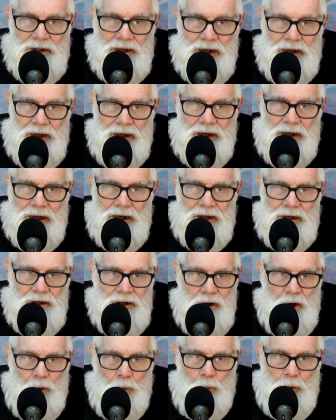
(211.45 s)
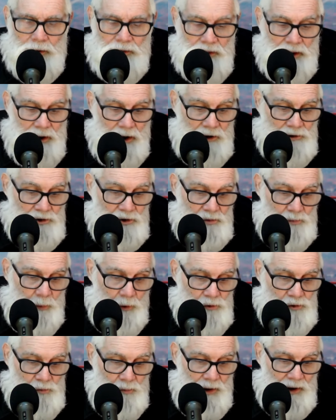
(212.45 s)
uh, what the hell's
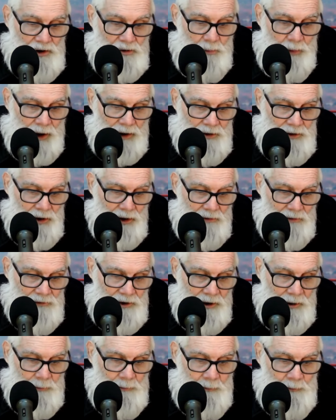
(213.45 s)
supposed to be expected of you?